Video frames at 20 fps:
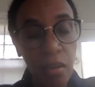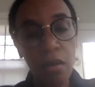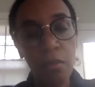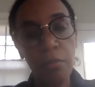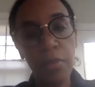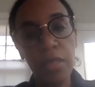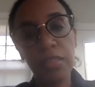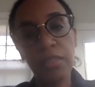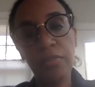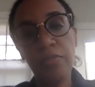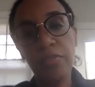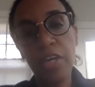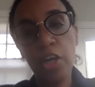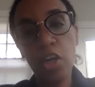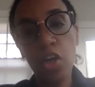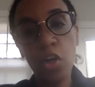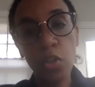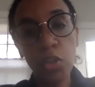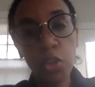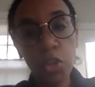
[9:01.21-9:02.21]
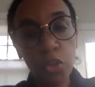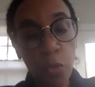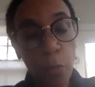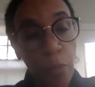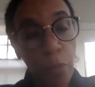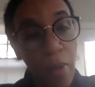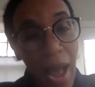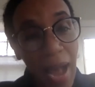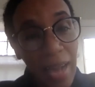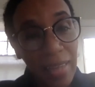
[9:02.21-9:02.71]
because of their cultural
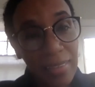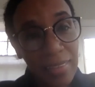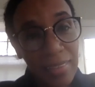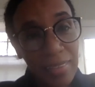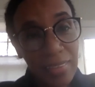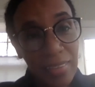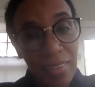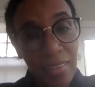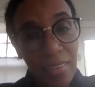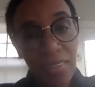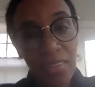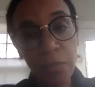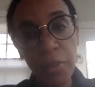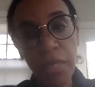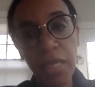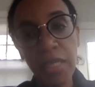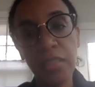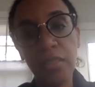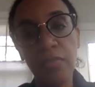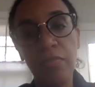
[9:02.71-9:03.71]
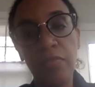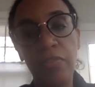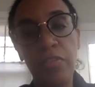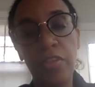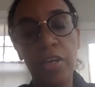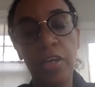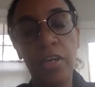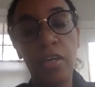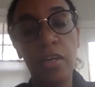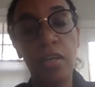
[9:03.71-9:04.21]
practices, because of
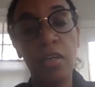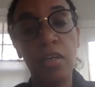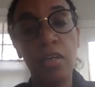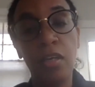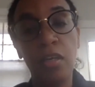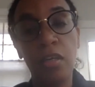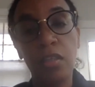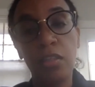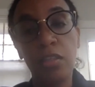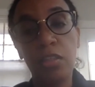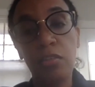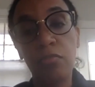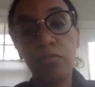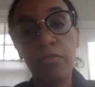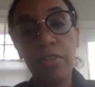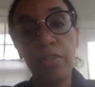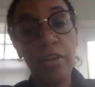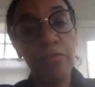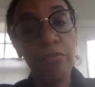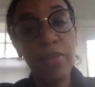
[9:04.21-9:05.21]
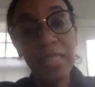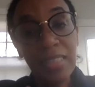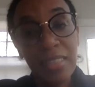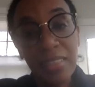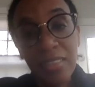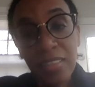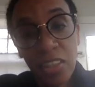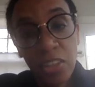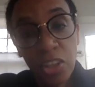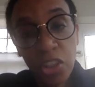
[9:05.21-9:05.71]
their
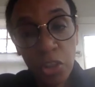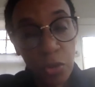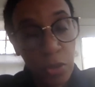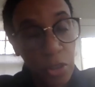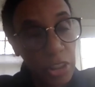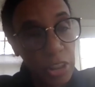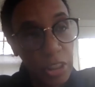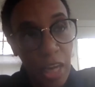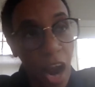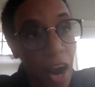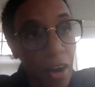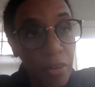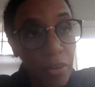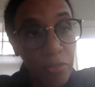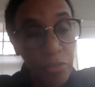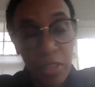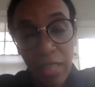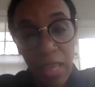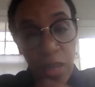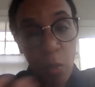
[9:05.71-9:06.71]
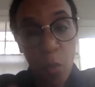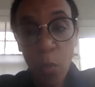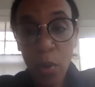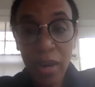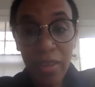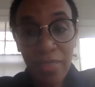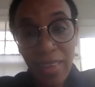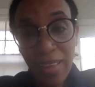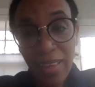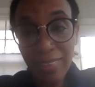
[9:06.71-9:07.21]
residential geography, like where
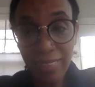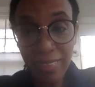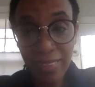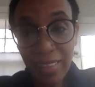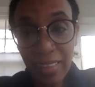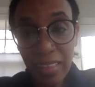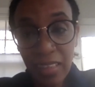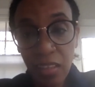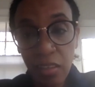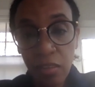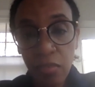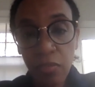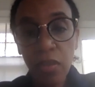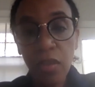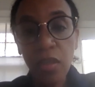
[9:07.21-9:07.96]
they live.